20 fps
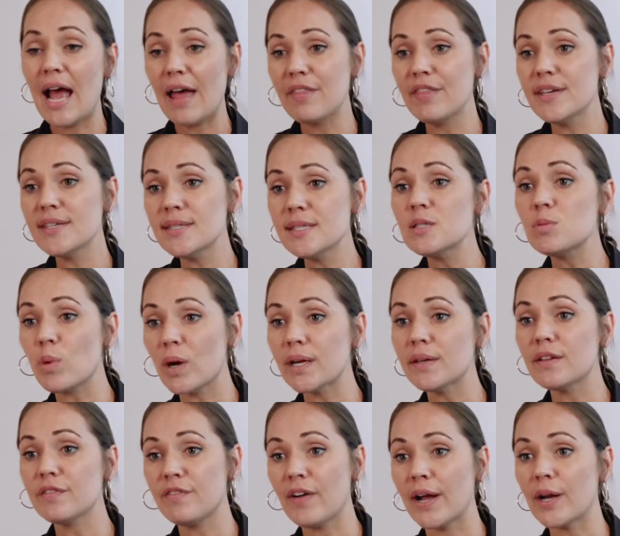And this is
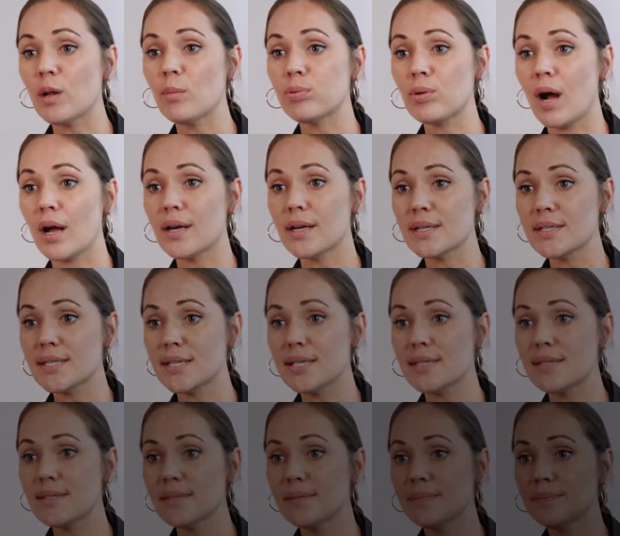what the final product
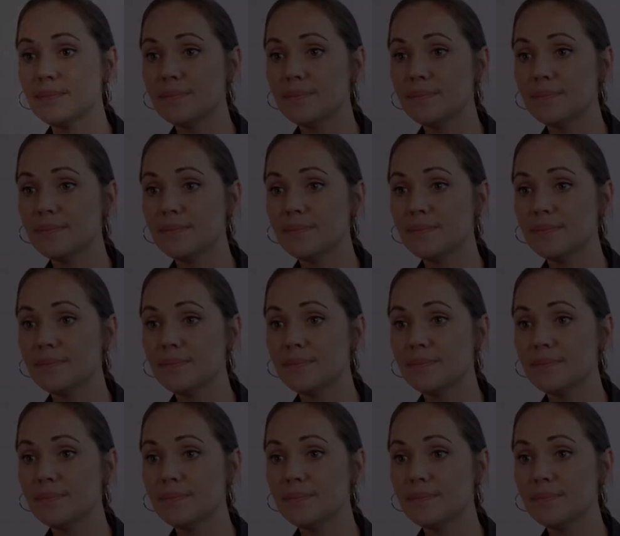is.